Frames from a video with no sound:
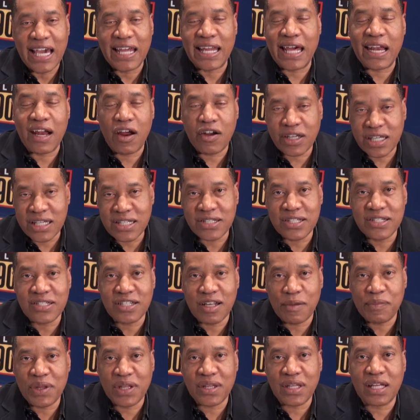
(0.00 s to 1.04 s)
An anarchist is
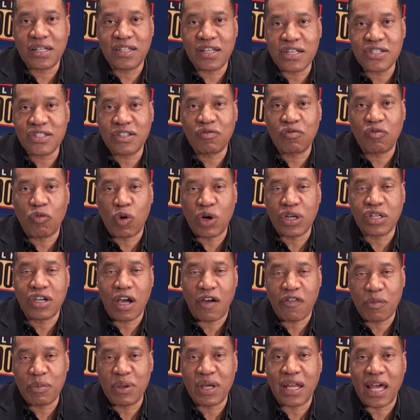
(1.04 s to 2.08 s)
something that doesn't want
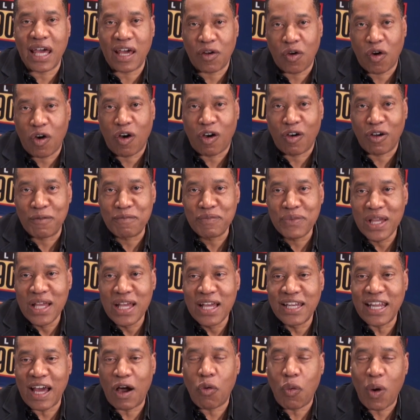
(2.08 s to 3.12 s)
government at all.
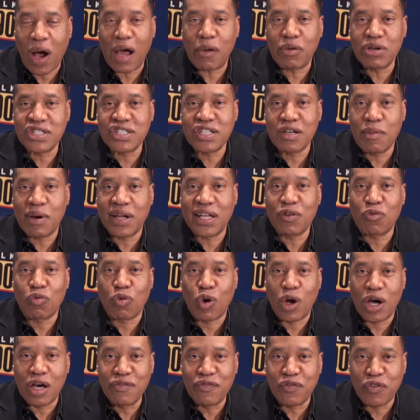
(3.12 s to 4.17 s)
Now, why would somebody
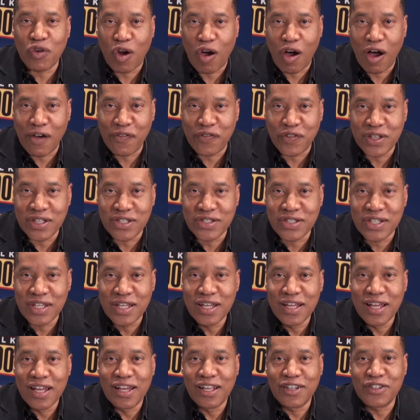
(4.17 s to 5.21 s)
run for office
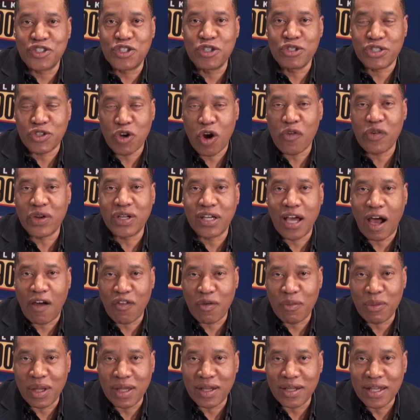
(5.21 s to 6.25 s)
to serve in
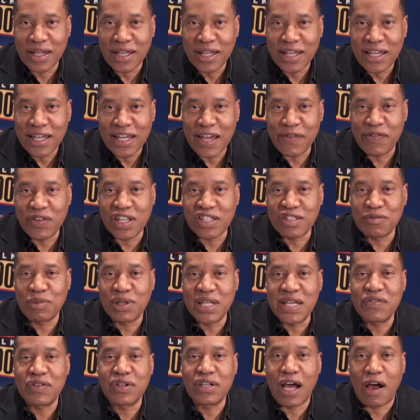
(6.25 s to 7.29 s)
government if he doesn't
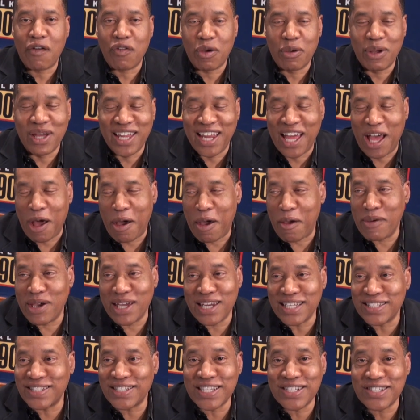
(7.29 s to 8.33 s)
believe in government? I
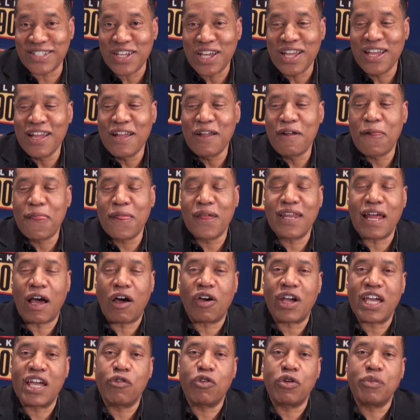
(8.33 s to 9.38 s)
mean, it's just,
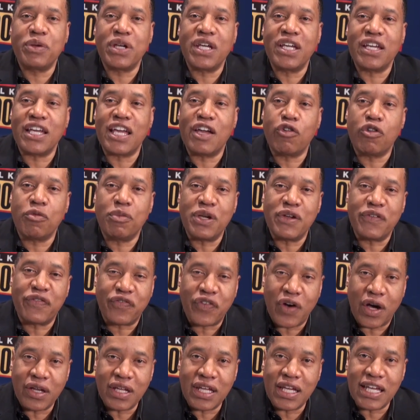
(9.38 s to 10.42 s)
now it would be
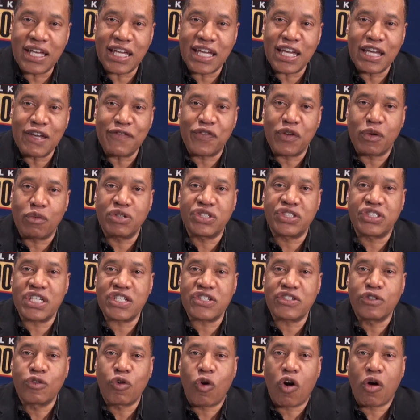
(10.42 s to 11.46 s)
funny if it was
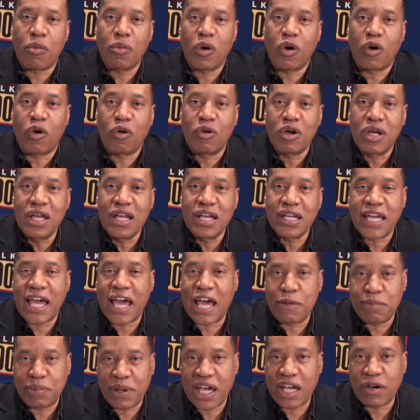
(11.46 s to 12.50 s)
just normal
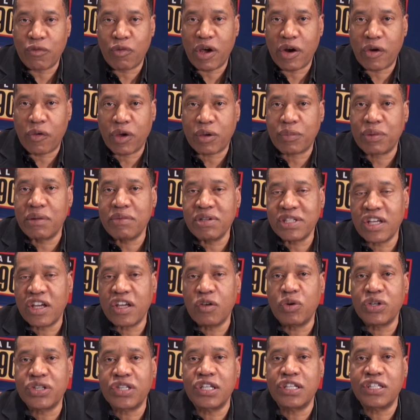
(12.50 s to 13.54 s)
campaign rhetoric, but let me tell
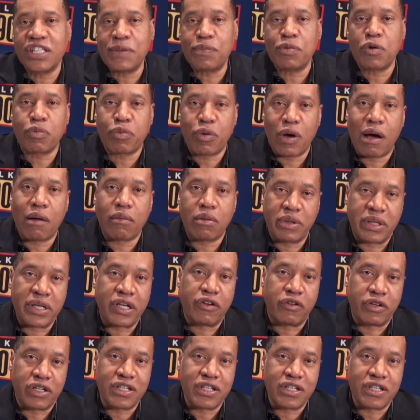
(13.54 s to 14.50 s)
you what the deeper problem here